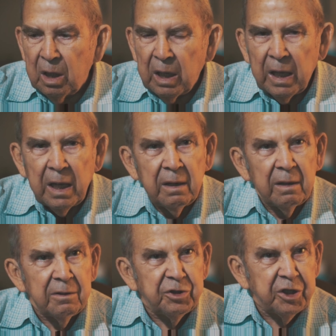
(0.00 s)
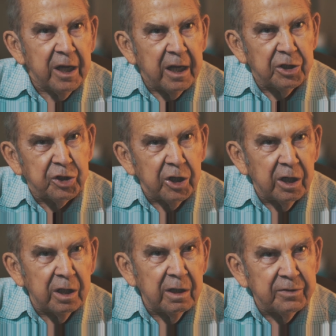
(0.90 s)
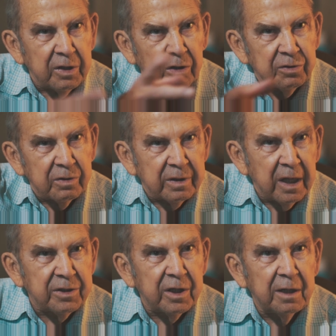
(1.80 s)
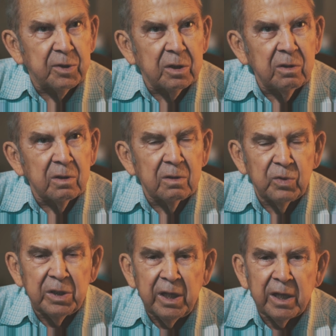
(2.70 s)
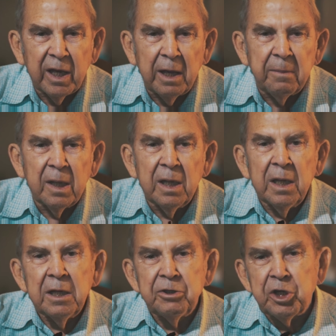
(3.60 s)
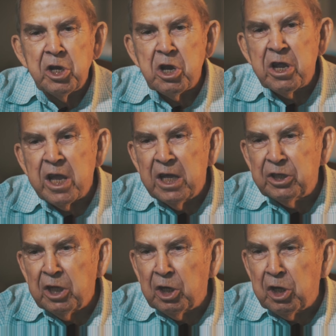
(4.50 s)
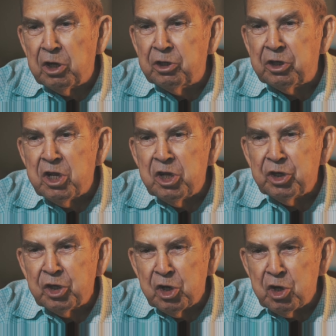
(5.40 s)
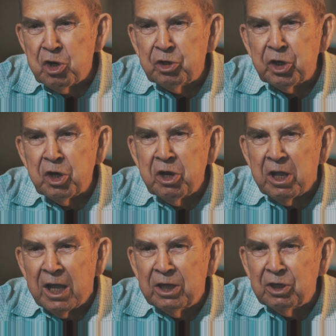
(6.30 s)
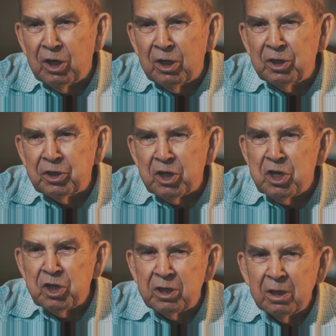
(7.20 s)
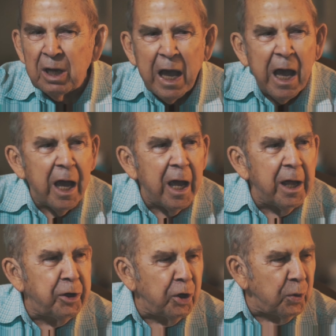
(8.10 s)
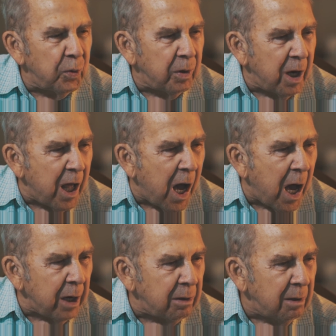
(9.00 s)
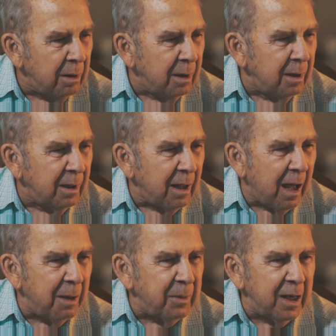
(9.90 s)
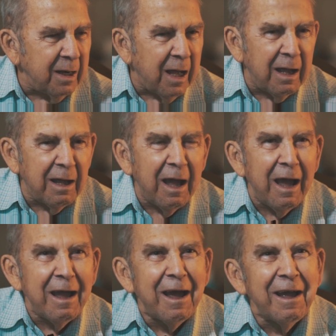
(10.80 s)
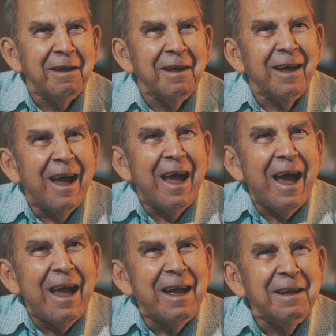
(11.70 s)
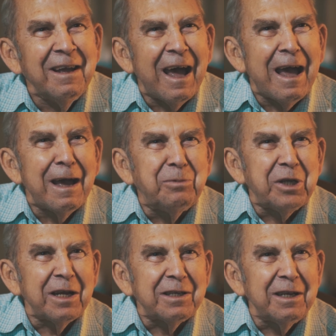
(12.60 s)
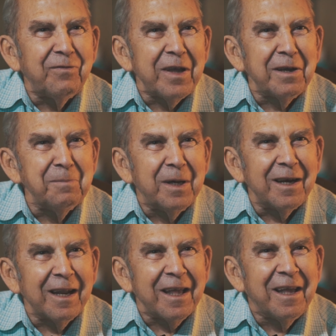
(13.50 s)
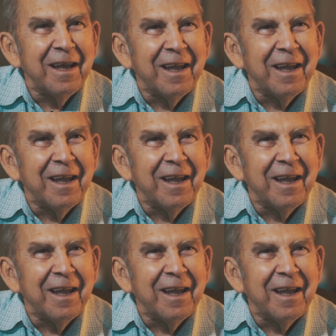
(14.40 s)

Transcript: And she had a son that was also at that same school. When he came, Jerry has a little sister, Jerry has a little sister. I do not. I mean, I objected vehemently.